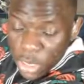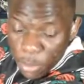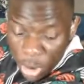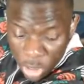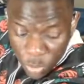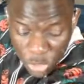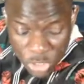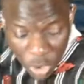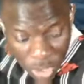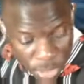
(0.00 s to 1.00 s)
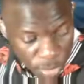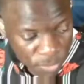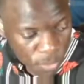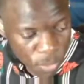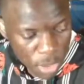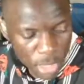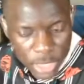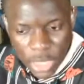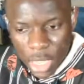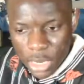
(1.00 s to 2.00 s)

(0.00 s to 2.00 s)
Monarch was talking before, like the